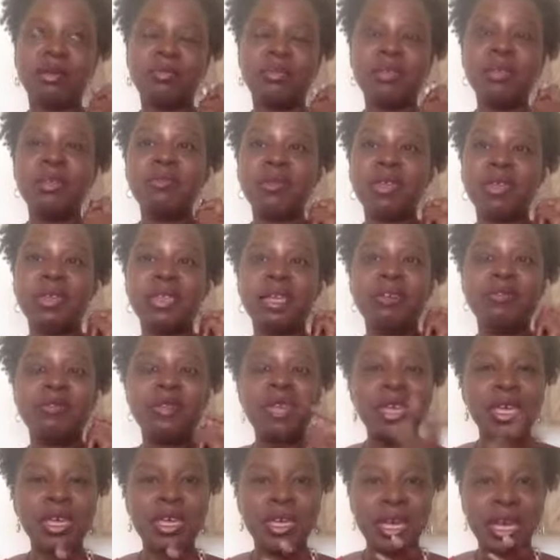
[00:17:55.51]
Living a life
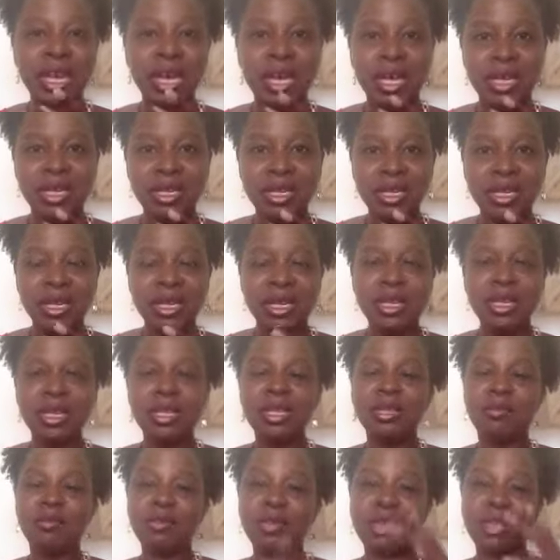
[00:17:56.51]
in God,
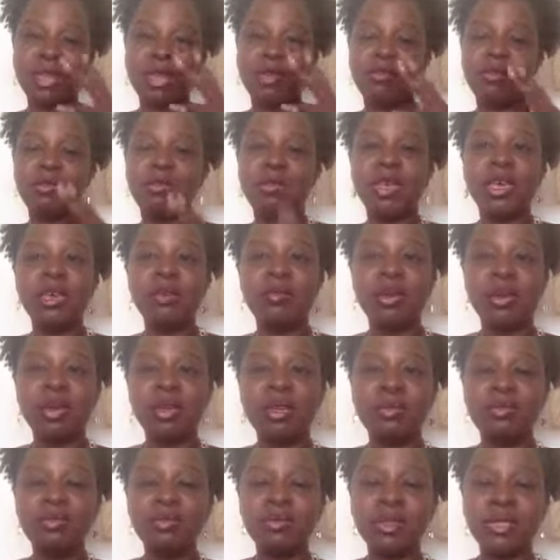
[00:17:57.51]
living a life of giving,